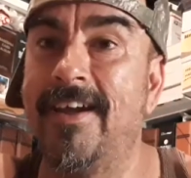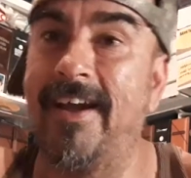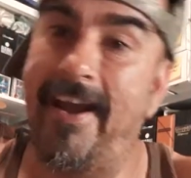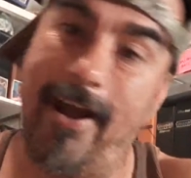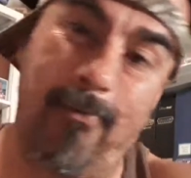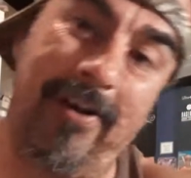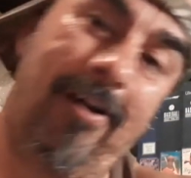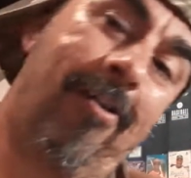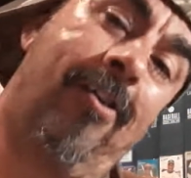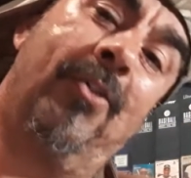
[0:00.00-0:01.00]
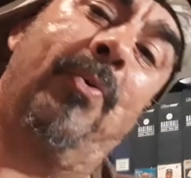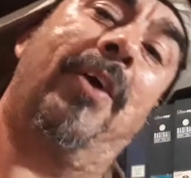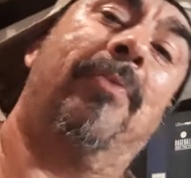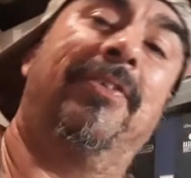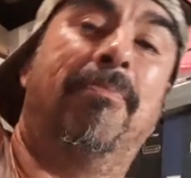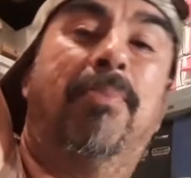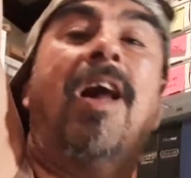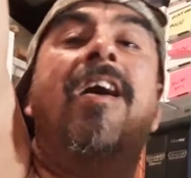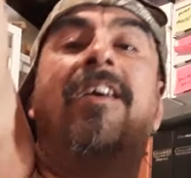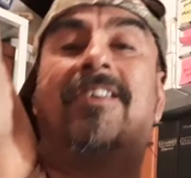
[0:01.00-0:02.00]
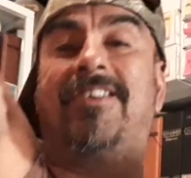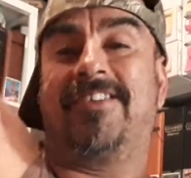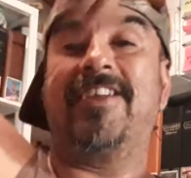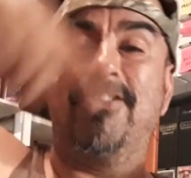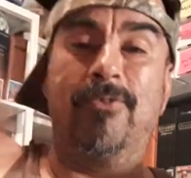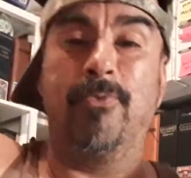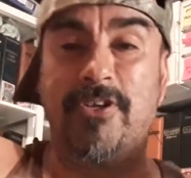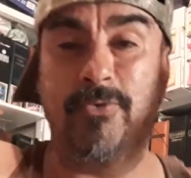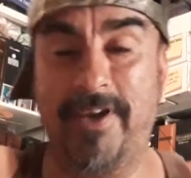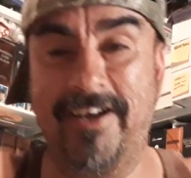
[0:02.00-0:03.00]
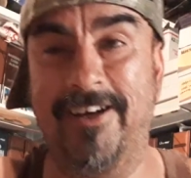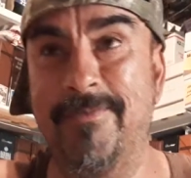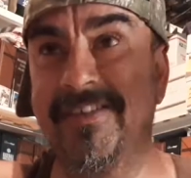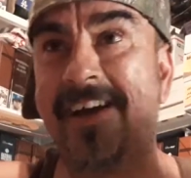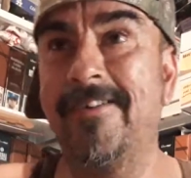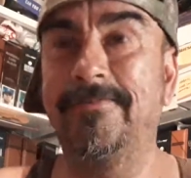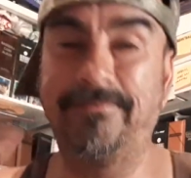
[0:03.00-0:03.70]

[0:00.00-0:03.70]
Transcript: and I went all the way around the block because I knew which way it comes out.